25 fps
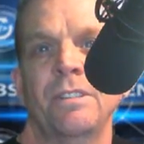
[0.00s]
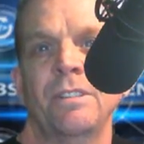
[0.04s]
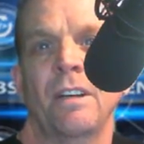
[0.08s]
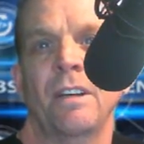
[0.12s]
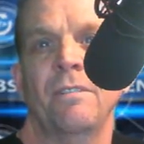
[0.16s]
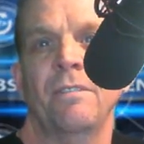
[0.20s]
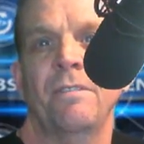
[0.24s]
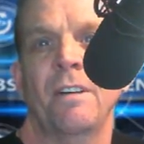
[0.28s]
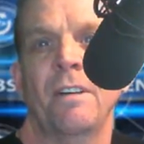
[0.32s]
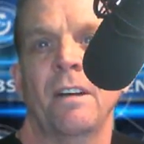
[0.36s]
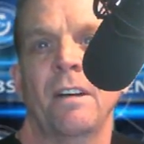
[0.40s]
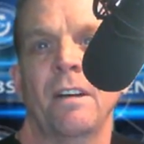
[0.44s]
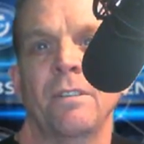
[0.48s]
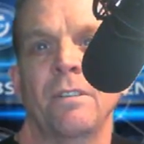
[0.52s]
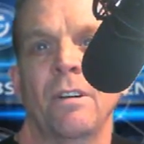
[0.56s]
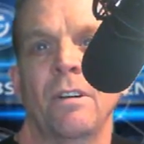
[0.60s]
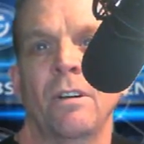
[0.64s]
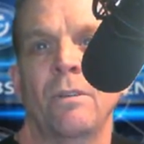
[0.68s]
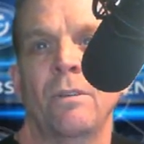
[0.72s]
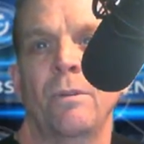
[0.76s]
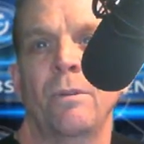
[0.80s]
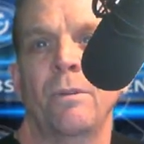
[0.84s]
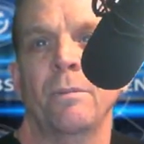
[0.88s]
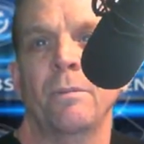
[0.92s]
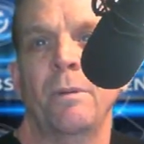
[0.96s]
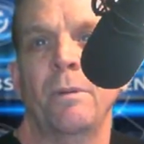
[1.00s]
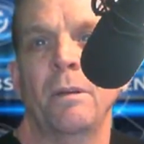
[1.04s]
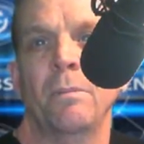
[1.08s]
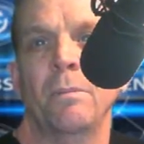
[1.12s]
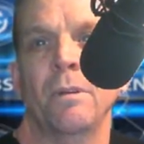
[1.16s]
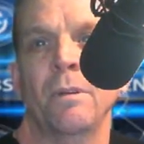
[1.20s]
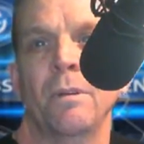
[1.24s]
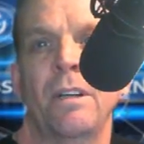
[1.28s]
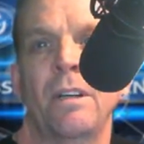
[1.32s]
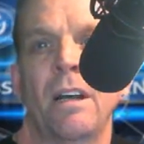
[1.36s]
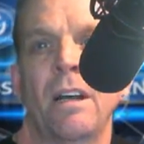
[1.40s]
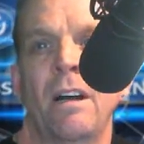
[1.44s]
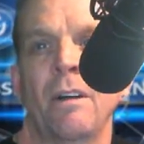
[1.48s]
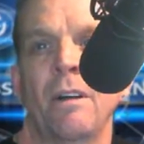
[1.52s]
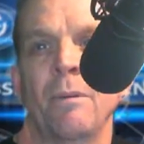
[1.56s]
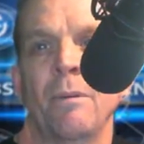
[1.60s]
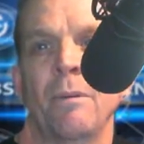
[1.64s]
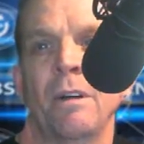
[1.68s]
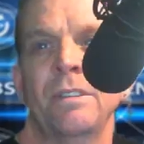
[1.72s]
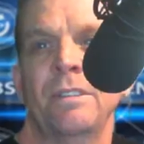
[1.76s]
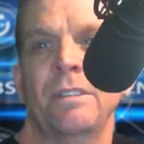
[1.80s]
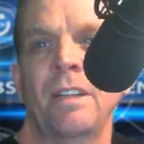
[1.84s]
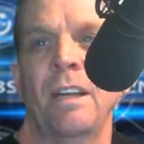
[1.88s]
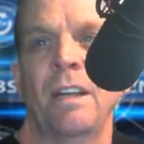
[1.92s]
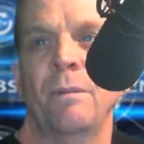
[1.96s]
I found on queer people and how I
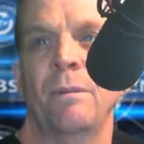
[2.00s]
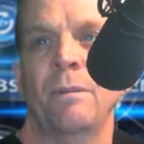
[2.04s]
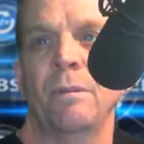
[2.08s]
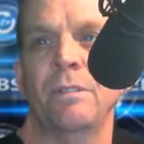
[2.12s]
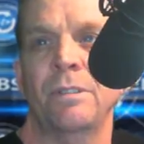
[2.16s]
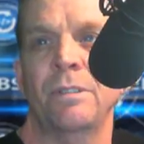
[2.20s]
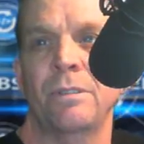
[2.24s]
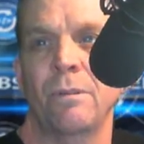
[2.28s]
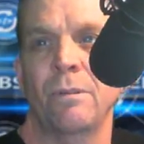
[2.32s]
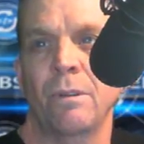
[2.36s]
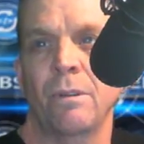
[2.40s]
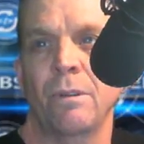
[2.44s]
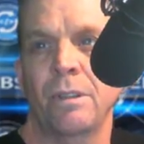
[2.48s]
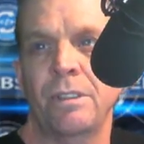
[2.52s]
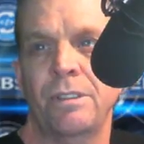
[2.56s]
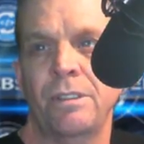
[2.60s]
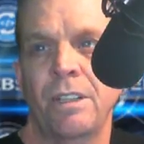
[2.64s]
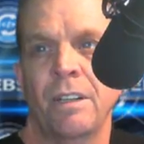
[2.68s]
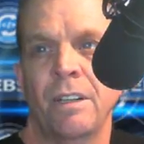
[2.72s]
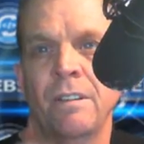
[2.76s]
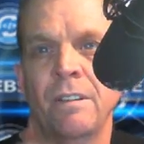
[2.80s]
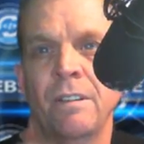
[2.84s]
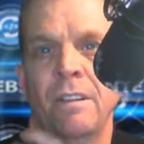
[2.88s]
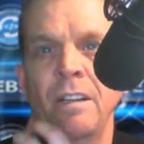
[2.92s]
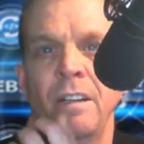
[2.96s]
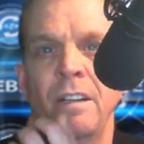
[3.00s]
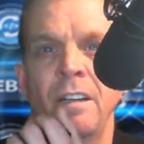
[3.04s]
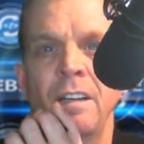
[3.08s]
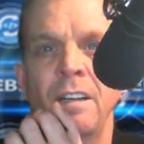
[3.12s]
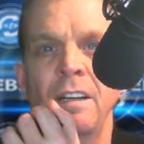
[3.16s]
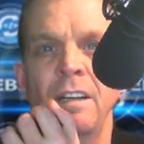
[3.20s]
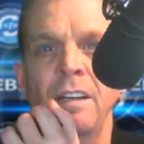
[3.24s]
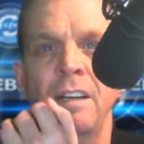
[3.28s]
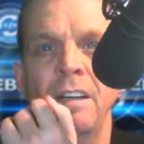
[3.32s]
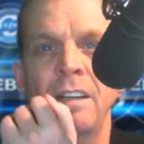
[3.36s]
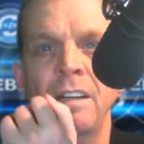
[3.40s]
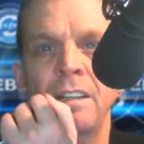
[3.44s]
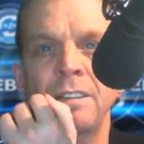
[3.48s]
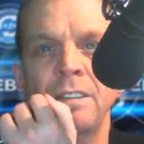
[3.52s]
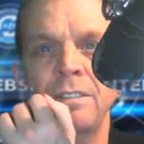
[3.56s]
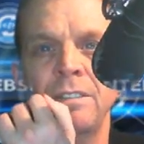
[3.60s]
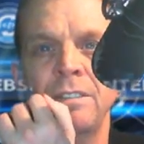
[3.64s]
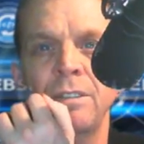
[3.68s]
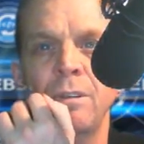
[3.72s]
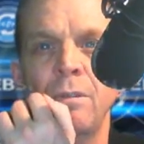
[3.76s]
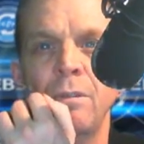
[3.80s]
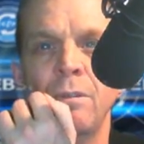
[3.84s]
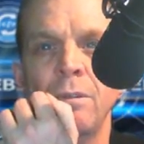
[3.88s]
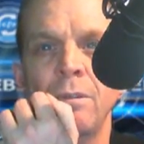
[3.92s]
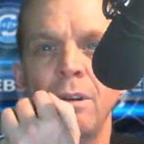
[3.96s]
resonated with the stories shared. In its
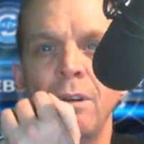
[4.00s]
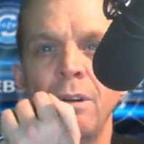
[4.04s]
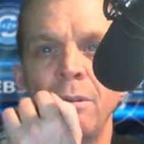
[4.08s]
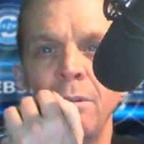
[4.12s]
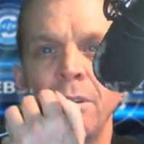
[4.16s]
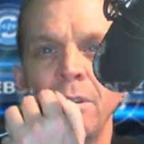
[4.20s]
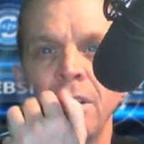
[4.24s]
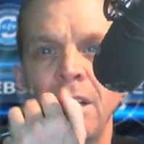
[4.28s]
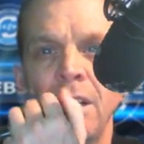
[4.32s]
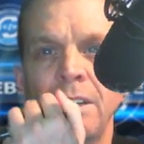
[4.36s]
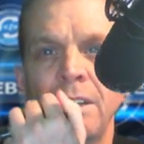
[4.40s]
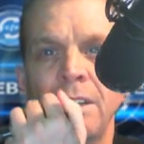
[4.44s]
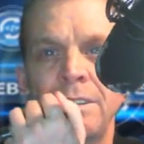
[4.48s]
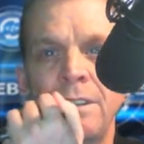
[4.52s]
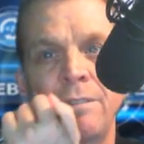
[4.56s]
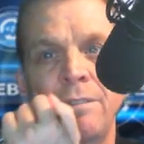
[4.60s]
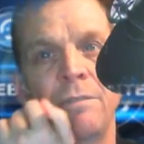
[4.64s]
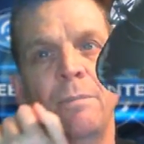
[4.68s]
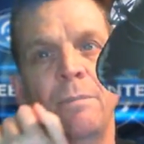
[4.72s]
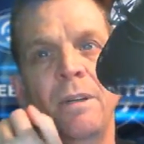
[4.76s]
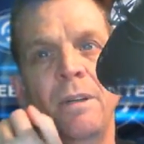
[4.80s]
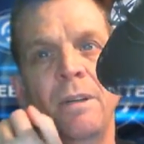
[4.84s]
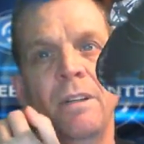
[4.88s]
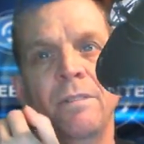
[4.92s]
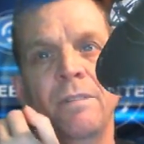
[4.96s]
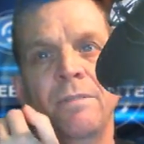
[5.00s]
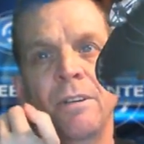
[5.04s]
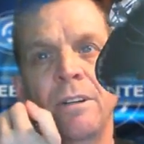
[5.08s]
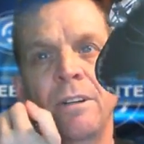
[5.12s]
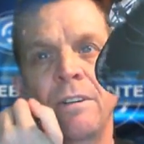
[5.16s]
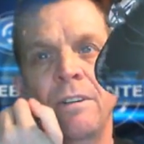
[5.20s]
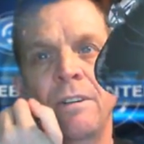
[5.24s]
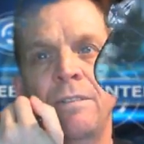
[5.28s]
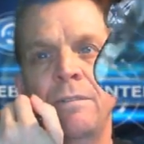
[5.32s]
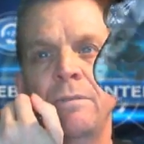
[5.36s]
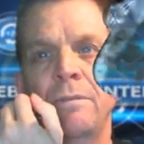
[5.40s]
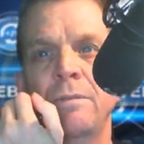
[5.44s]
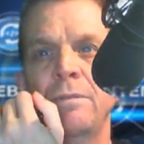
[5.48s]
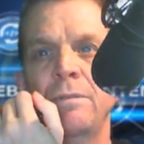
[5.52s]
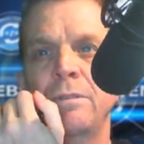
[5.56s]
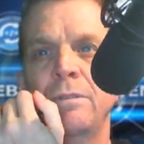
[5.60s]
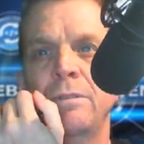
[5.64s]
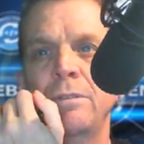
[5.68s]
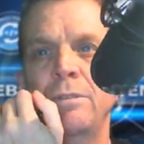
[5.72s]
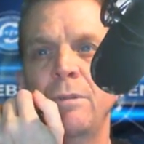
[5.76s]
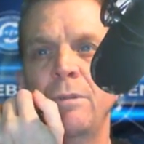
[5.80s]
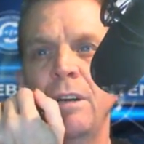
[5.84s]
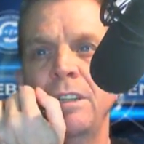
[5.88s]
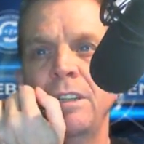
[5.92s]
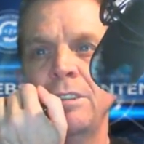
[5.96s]
core, I realized that for me, it's a very
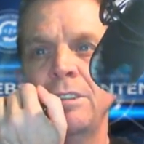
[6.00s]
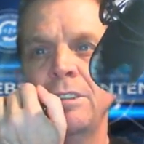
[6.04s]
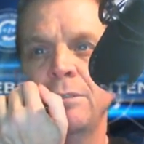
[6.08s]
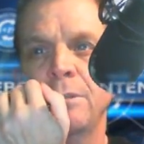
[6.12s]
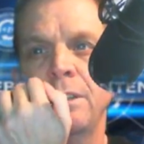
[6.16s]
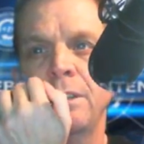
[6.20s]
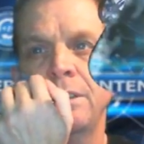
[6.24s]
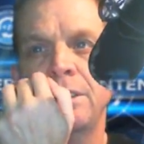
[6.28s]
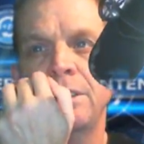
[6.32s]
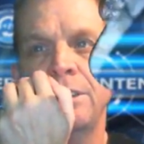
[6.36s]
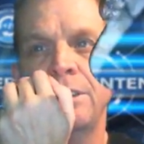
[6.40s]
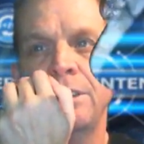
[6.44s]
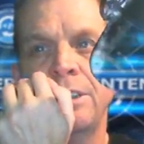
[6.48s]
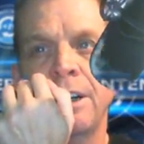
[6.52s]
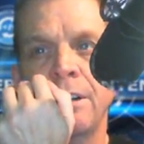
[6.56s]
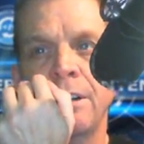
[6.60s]
two-way street to share